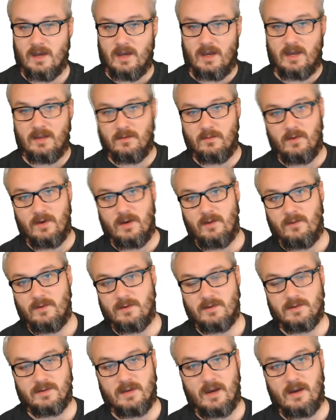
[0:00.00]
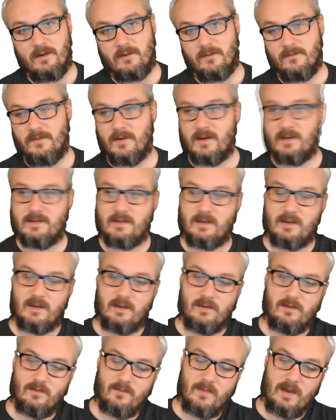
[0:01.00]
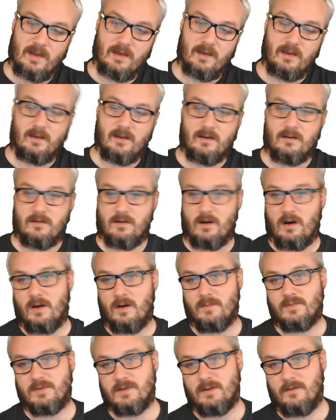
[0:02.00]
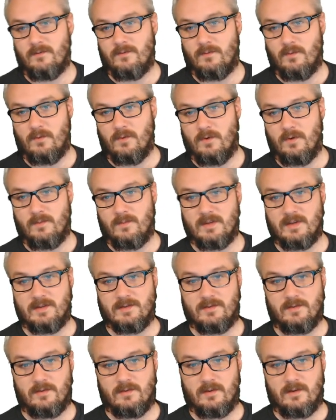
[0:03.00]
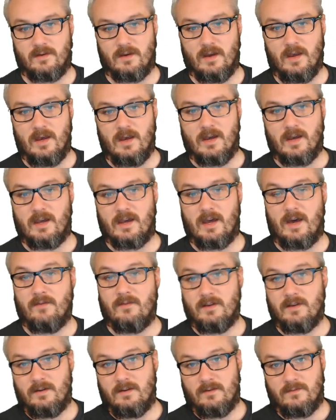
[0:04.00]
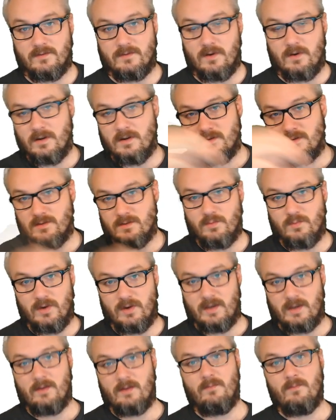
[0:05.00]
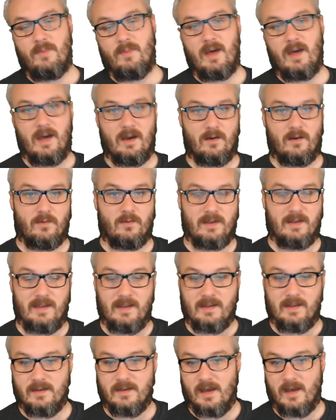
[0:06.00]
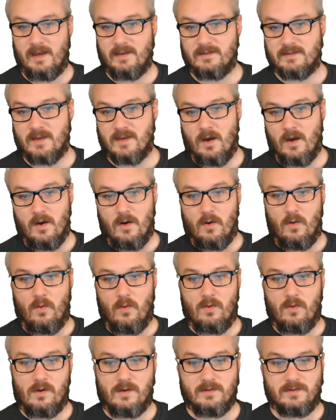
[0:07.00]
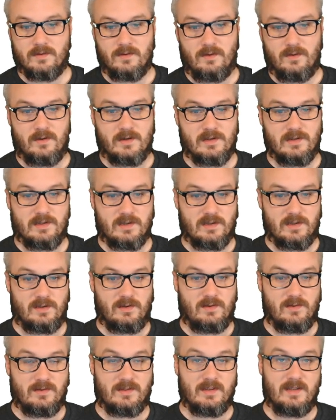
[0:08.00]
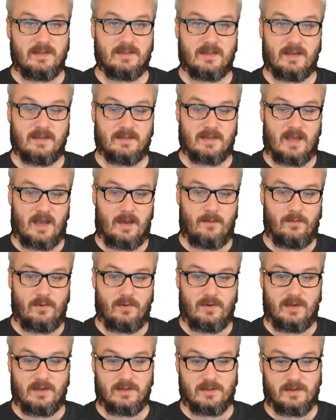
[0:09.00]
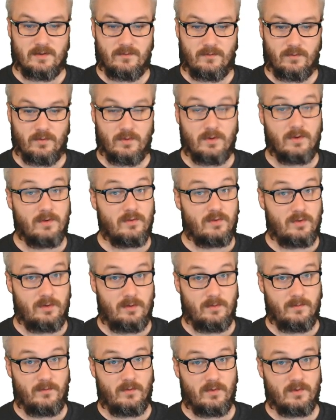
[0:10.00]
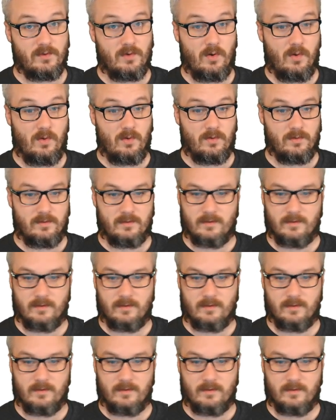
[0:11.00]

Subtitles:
Either way, when you're sacrificing it, you're making it an option for Mr. Cavalier of Dawn to bring him back when he dies, or also you can just use these as ammunition for your Doom Foretold.